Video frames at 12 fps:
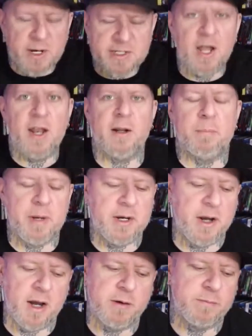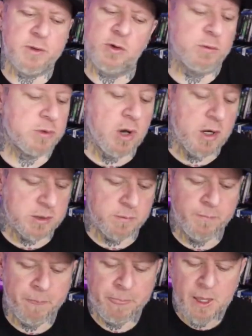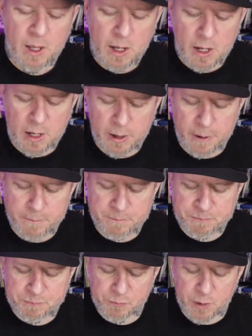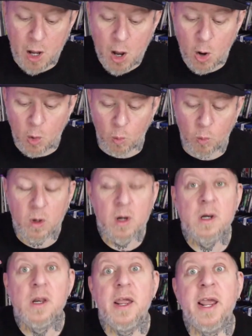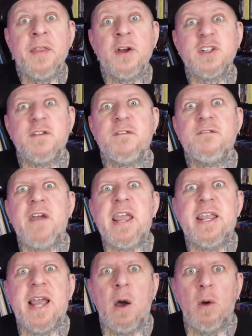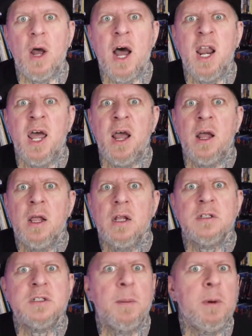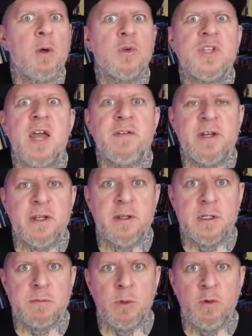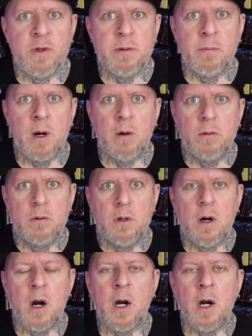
out like a pinata. Dude, it was awesome. Oh, and there's a fake out a la 007 in this movie, bro. Are